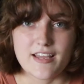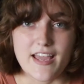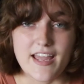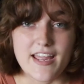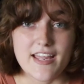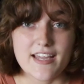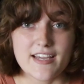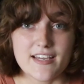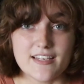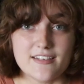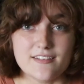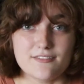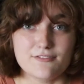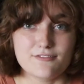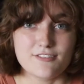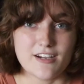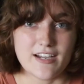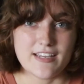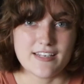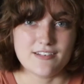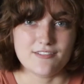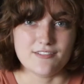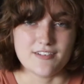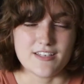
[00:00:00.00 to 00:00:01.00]
And
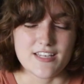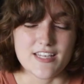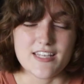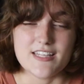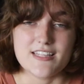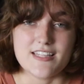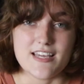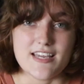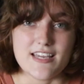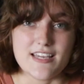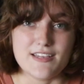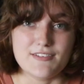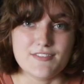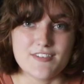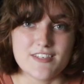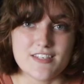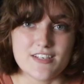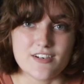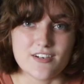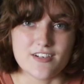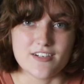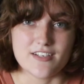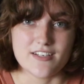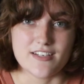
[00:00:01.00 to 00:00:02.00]
finally, they've
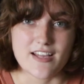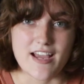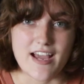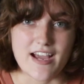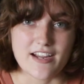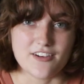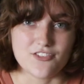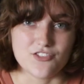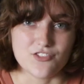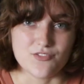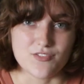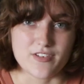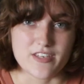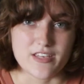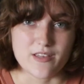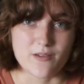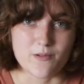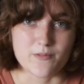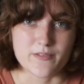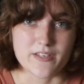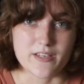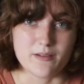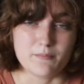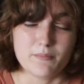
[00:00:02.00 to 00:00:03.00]
started actually
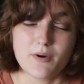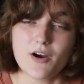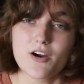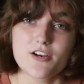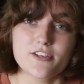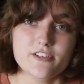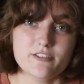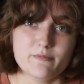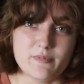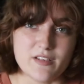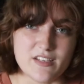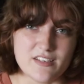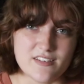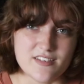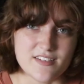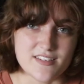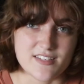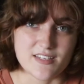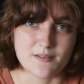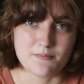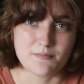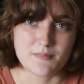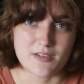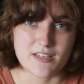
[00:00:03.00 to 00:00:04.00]
using Parchment to
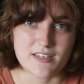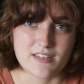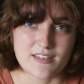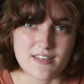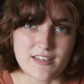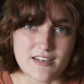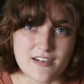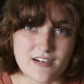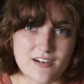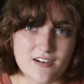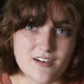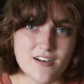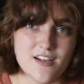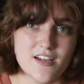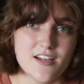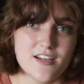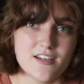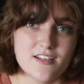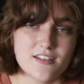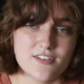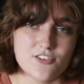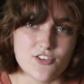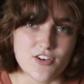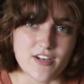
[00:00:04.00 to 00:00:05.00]
submit their
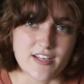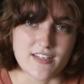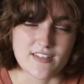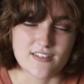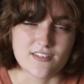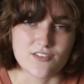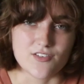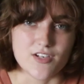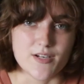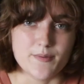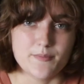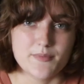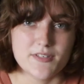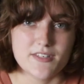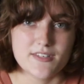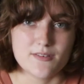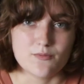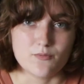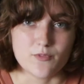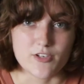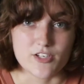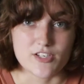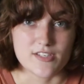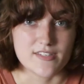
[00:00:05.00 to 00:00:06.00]

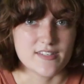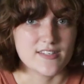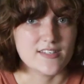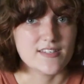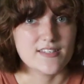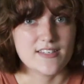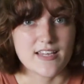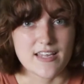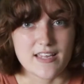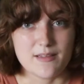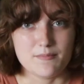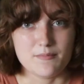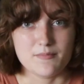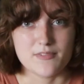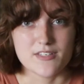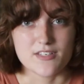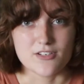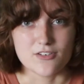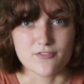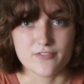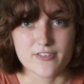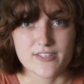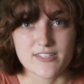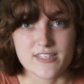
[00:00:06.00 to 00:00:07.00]
transcripts, which is the same
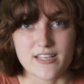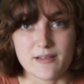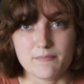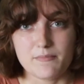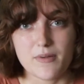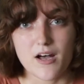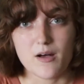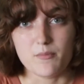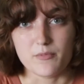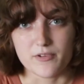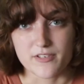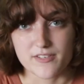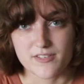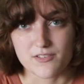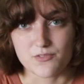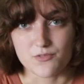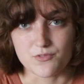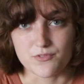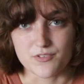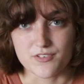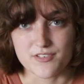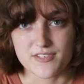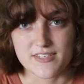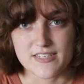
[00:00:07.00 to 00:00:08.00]
service that public
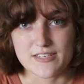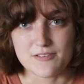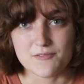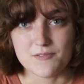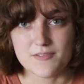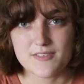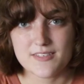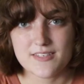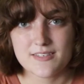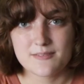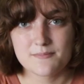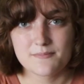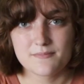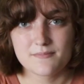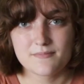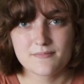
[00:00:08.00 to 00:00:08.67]
schoolers use.